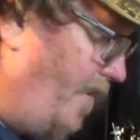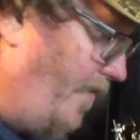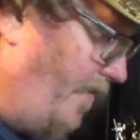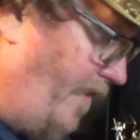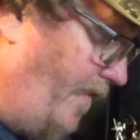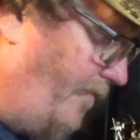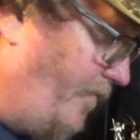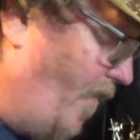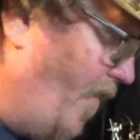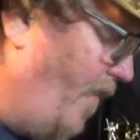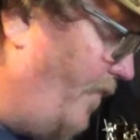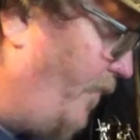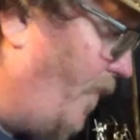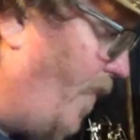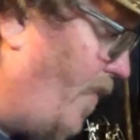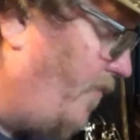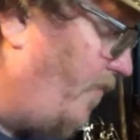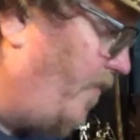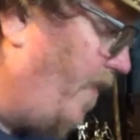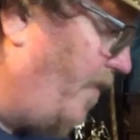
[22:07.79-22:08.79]
The very
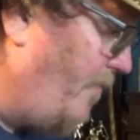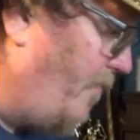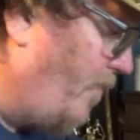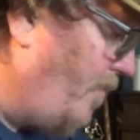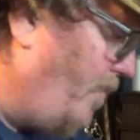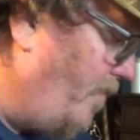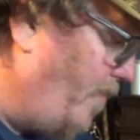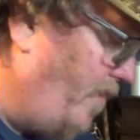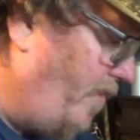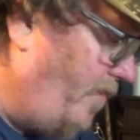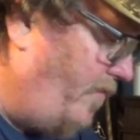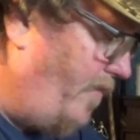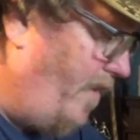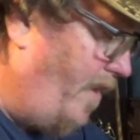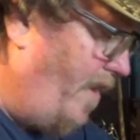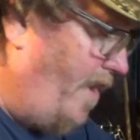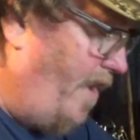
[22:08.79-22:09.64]
first thing we're going to do